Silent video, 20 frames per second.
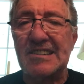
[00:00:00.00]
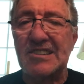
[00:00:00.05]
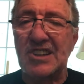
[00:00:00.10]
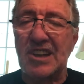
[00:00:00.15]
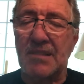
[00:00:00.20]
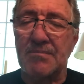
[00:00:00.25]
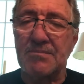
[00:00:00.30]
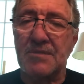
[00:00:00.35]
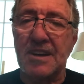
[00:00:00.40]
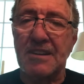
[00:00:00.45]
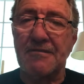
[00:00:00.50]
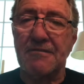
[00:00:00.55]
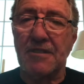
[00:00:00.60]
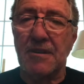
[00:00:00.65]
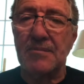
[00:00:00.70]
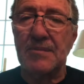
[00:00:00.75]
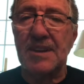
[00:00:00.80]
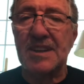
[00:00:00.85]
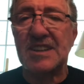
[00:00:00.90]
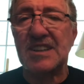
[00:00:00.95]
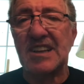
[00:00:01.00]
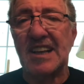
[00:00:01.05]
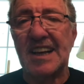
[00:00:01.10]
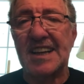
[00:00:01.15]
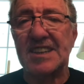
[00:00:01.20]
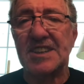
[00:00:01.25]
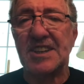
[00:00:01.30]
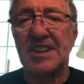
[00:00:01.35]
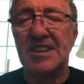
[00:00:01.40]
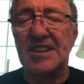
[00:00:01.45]
something from this
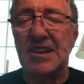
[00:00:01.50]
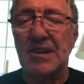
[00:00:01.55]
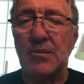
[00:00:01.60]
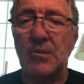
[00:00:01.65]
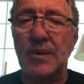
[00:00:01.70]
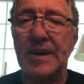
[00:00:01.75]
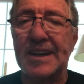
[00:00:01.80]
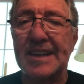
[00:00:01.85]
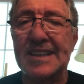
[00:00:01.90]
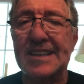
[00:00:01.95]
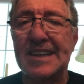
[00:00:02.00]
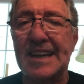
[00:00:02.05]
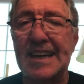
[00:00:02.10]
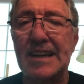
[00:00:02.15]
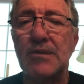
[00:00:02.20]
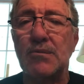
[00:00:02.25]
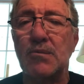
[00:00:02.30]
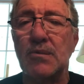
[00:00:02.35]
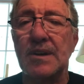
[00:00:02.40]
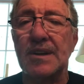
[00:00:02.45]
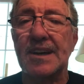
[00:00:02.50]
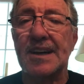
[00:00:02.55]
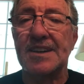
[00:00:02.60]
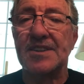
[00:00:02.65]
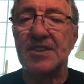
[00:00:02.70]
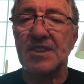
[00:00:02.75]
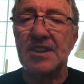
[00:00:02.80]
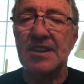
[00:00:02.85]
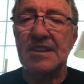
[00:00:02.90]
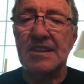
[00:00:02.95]
lesson that we can take with
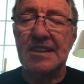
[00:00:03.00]
us,